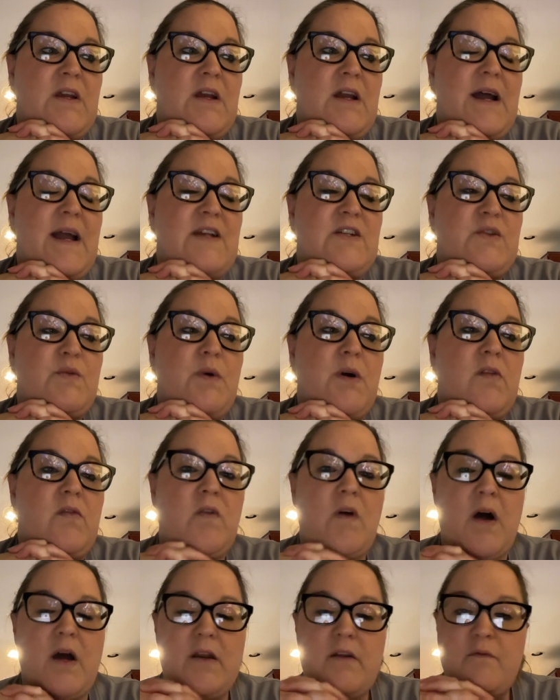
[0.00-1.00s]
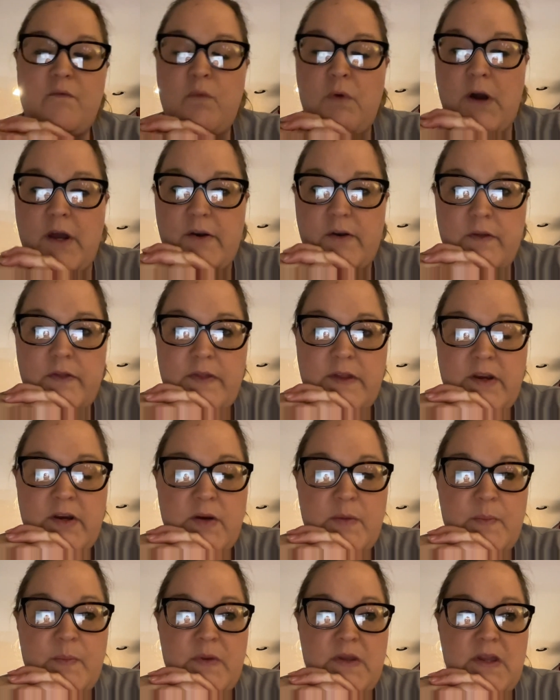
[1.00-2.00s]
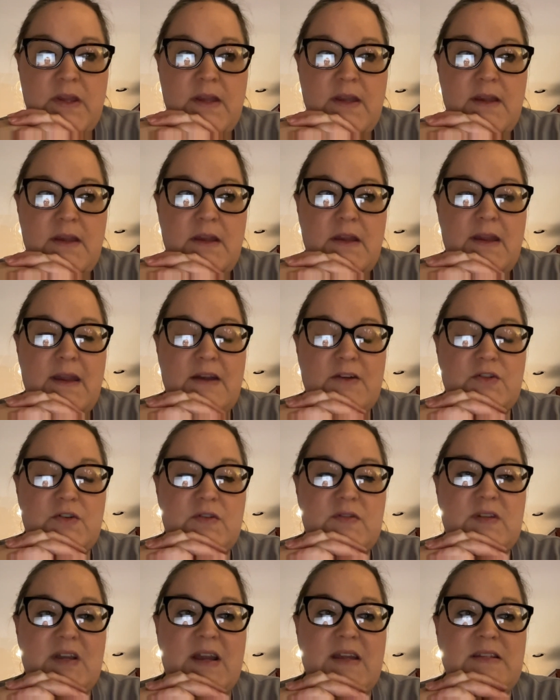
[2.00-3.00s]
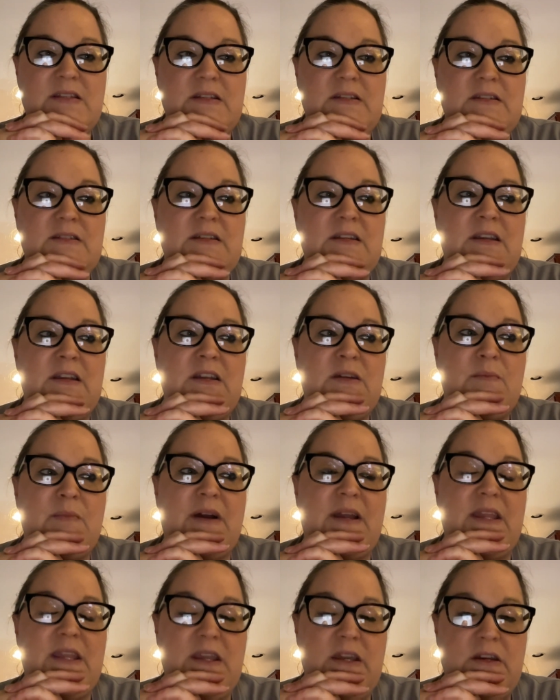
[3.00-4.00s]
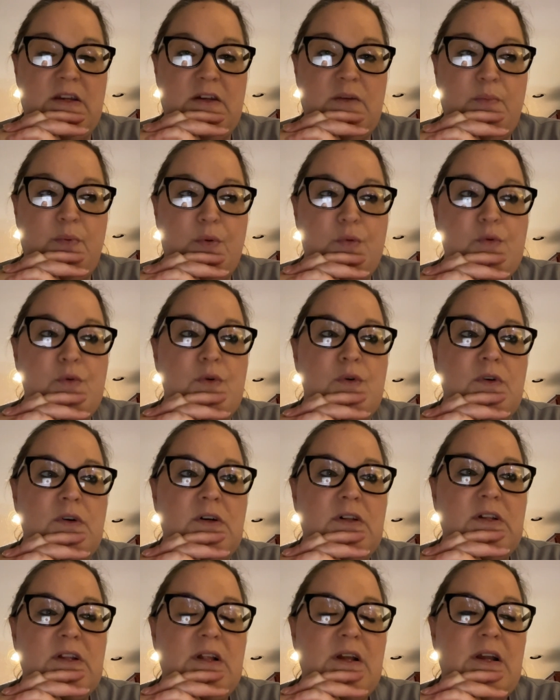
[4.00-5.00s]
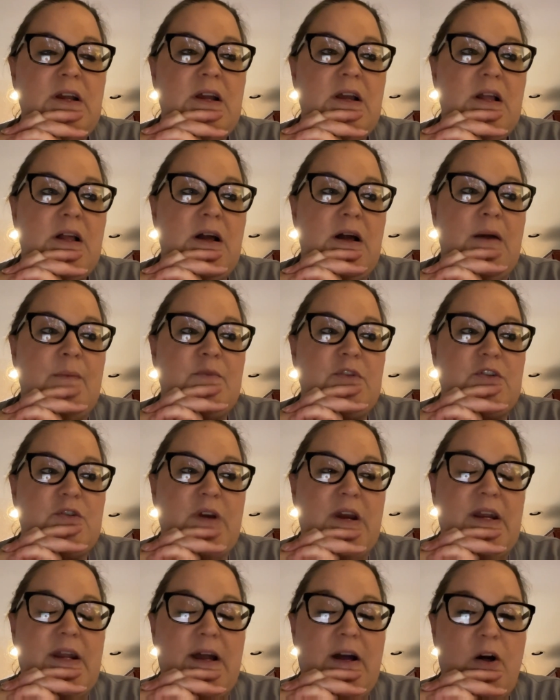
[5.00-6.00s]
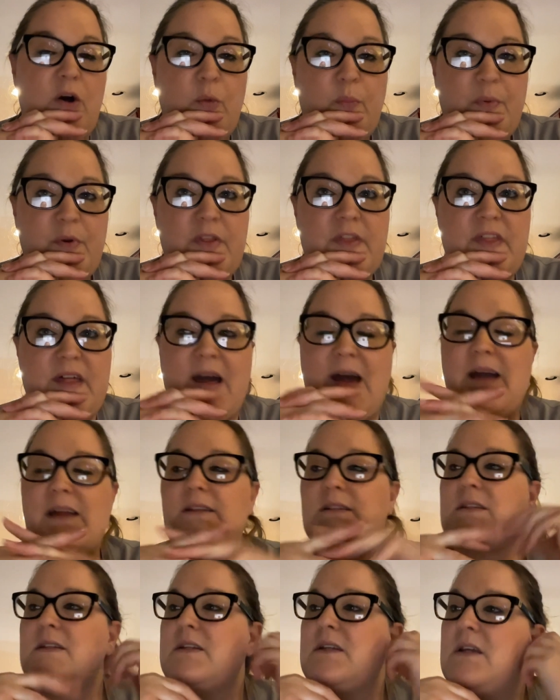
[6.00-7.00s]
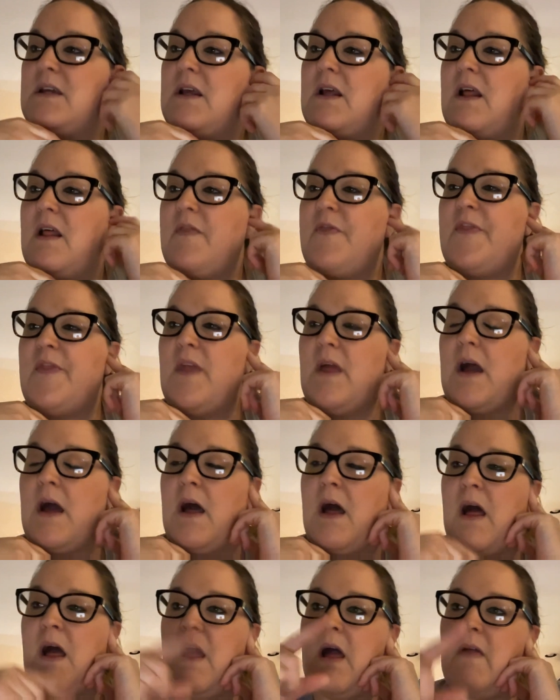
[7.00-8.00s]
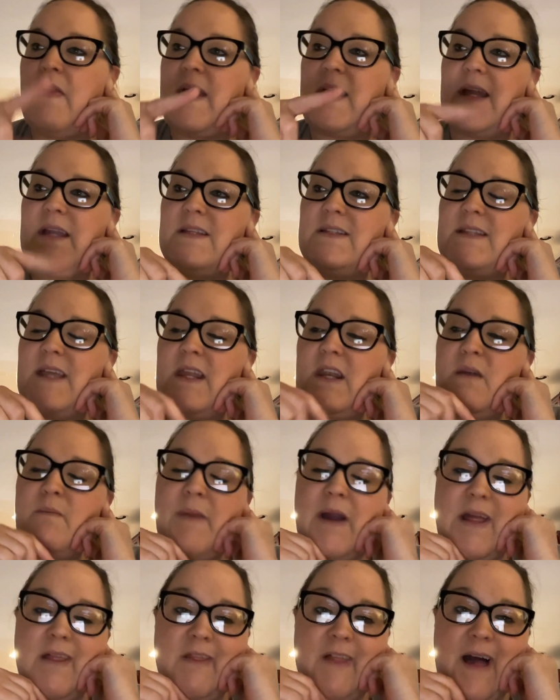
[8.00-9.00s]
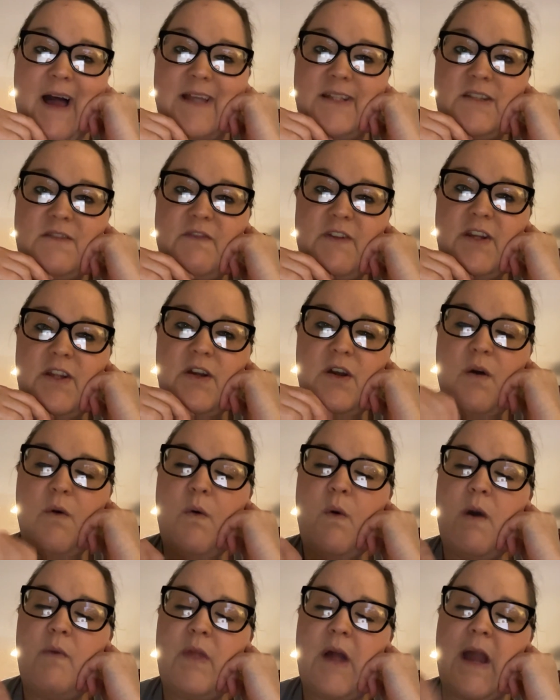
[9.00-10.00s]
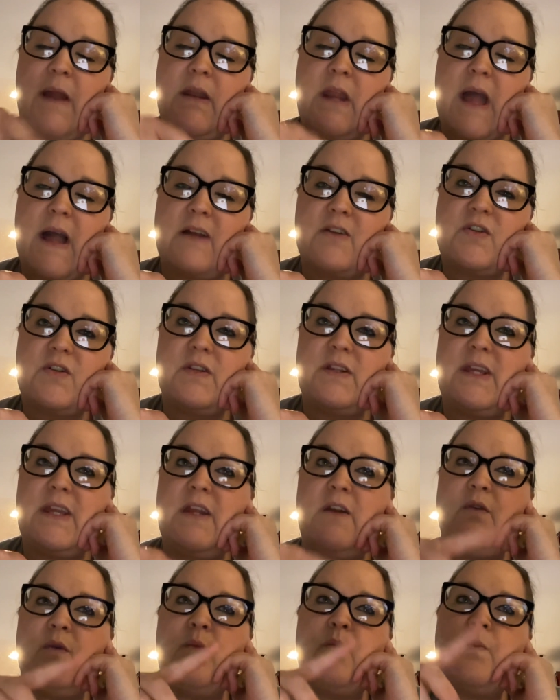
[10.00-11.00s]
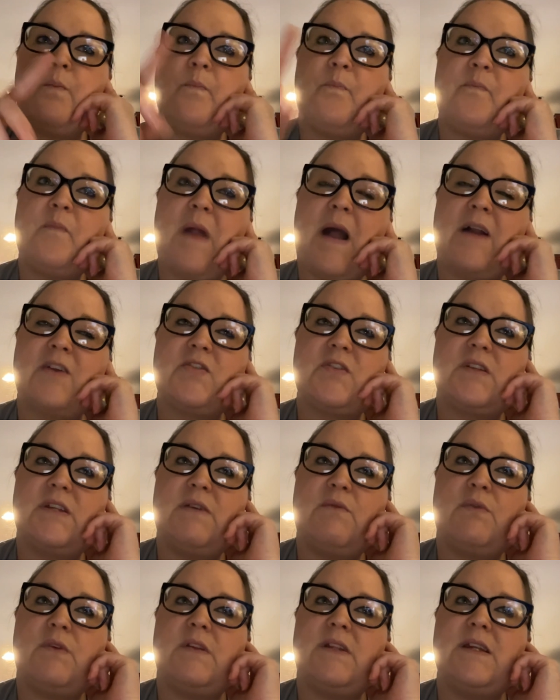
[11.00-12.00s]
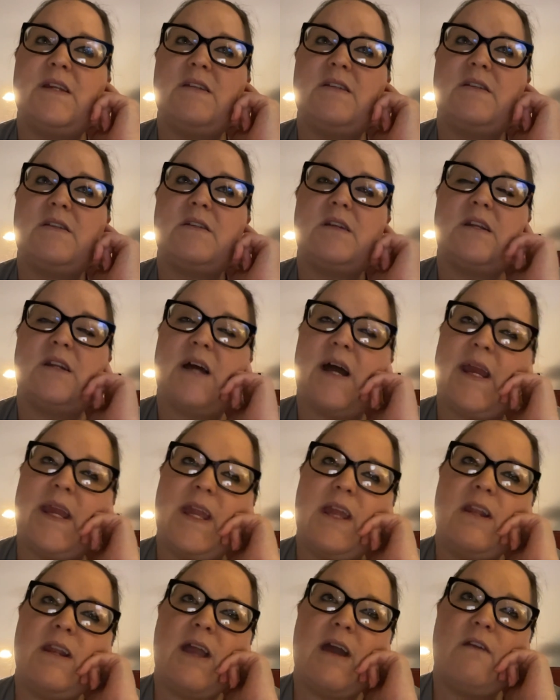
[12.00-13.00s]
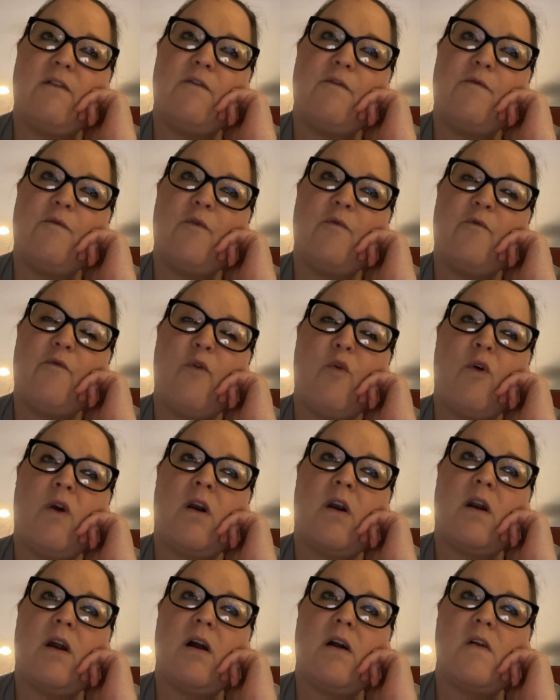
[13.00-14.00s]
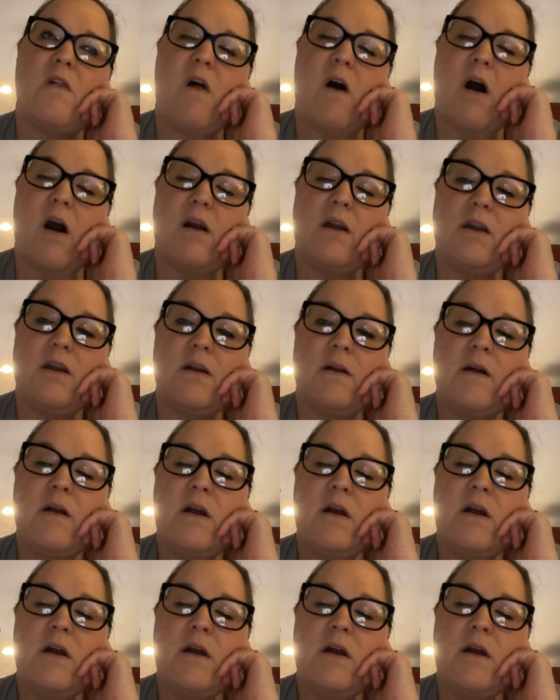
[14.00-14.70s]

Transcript: I do a lot of water therapy exercises in my heated pool to try to help with that. Like I said in my last video, it'll actually release tonight at 4 o'clock.